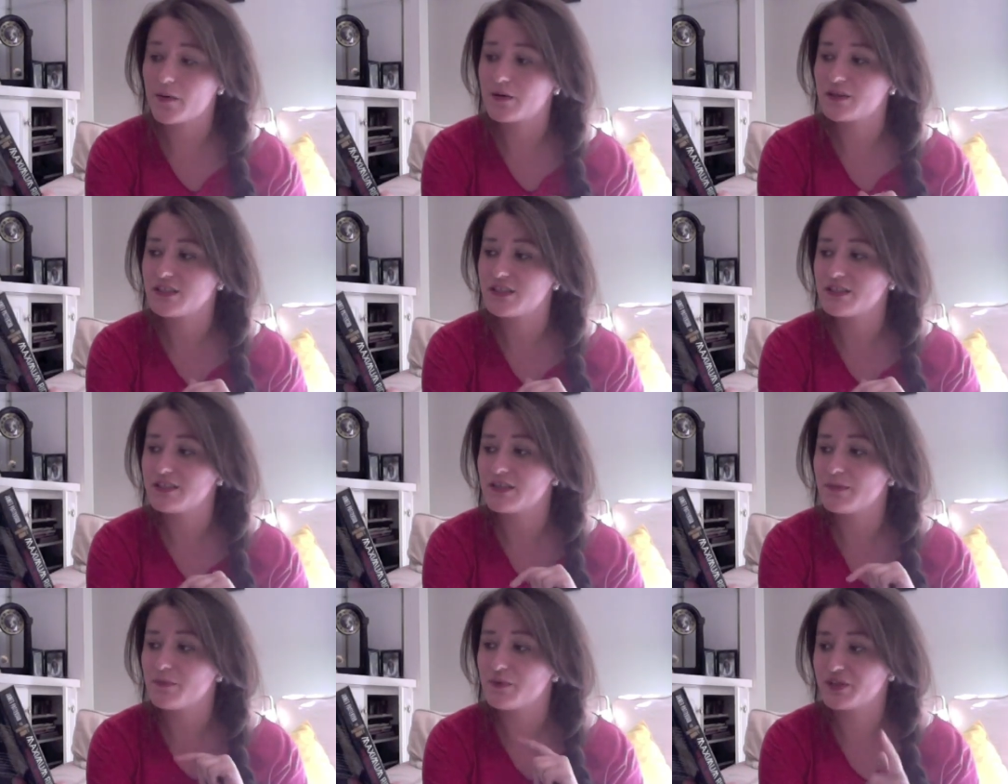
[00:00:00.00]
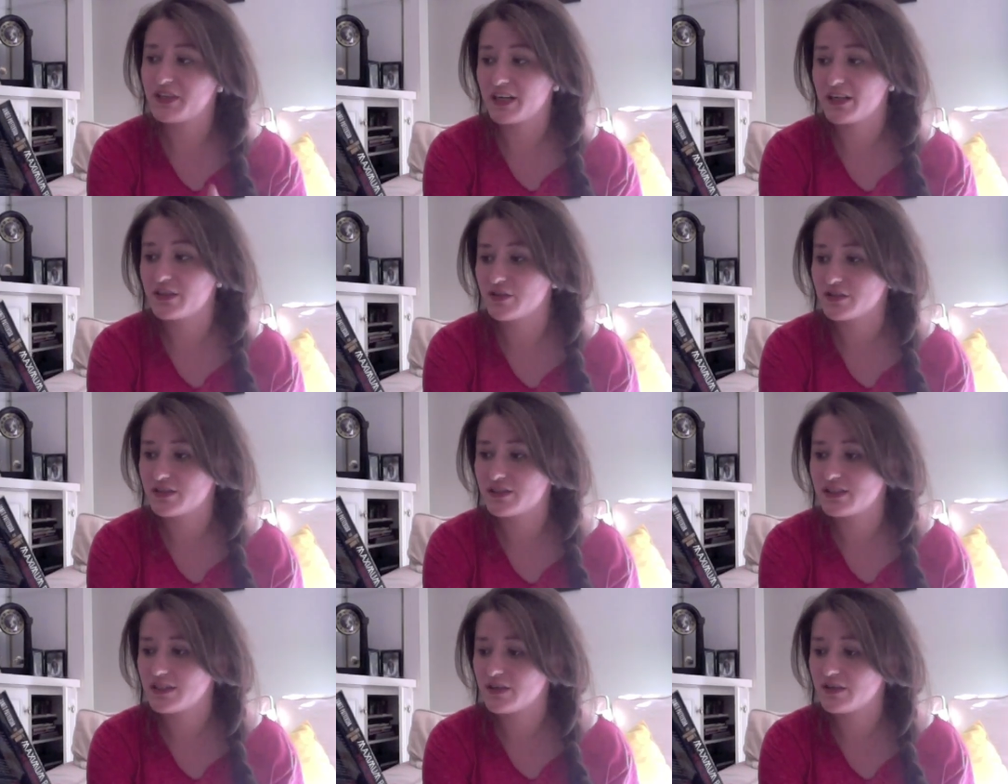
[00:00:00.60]
which is the Protector
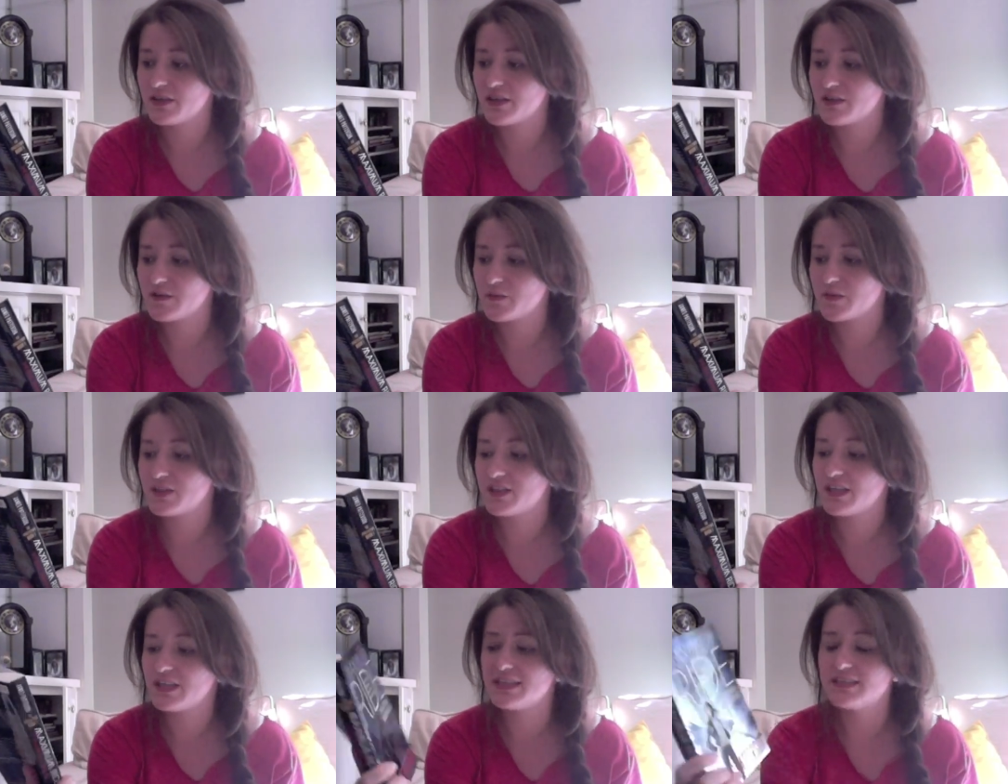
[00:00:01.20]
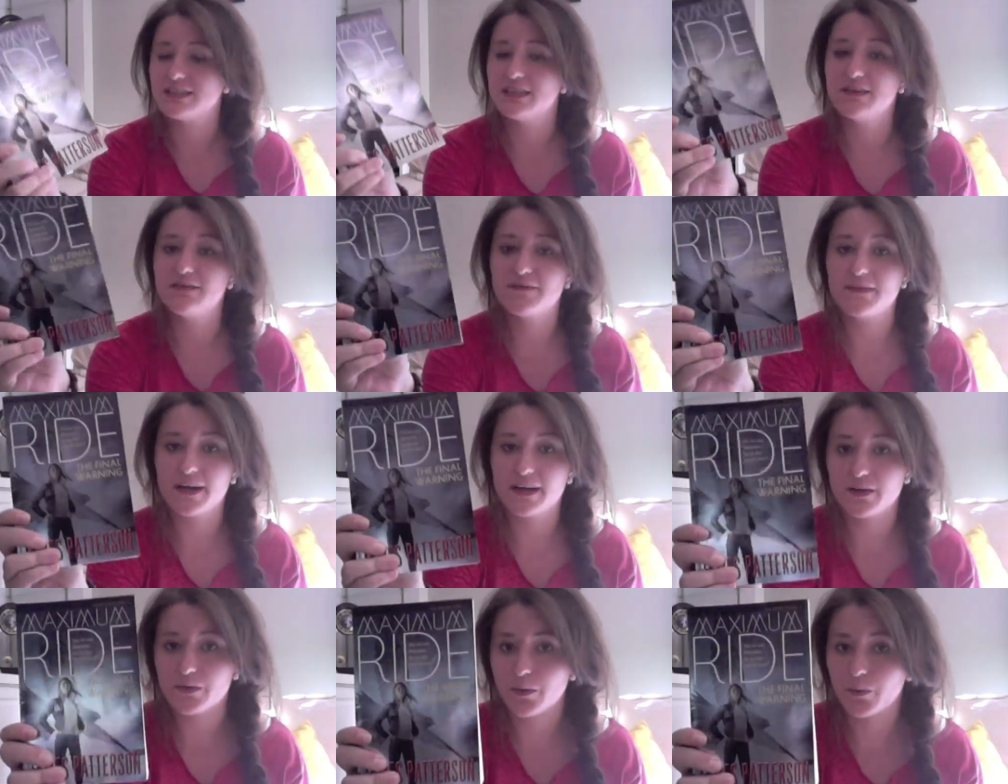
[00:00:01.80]
series, which is The
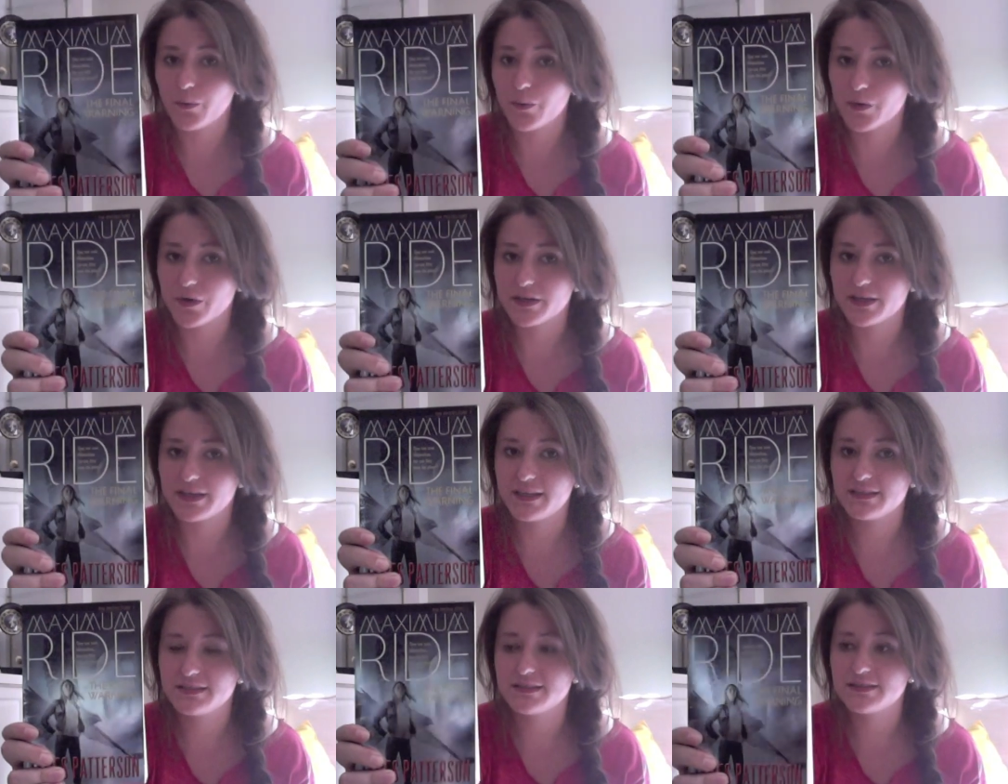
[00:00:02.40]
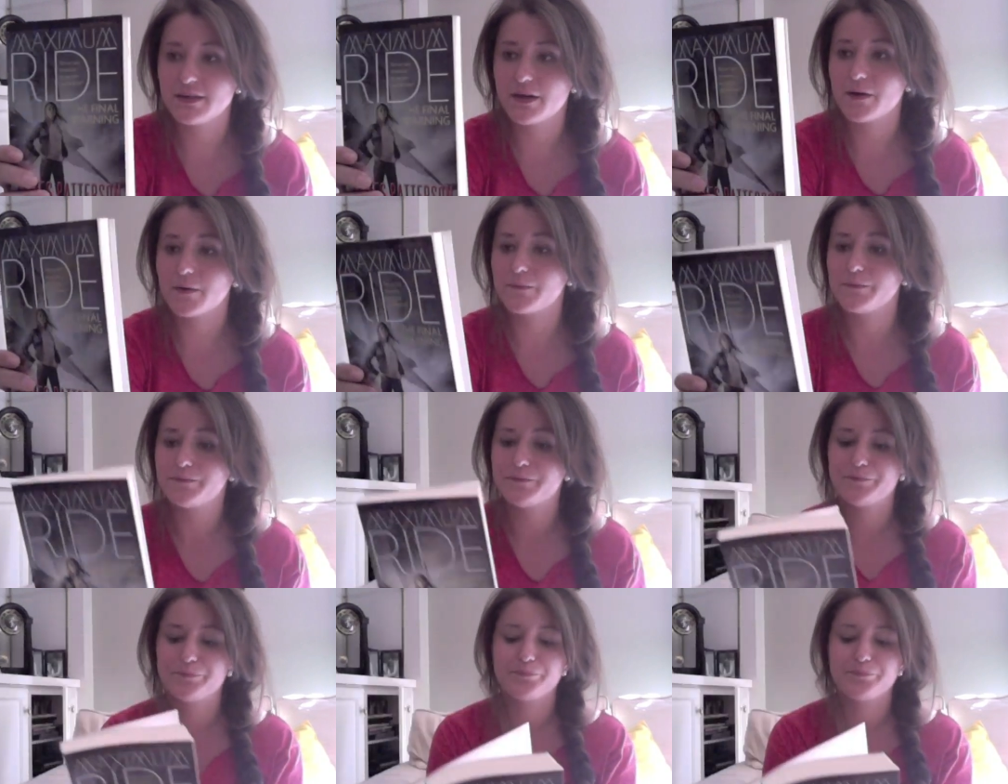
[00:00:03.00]
Final Warning. So,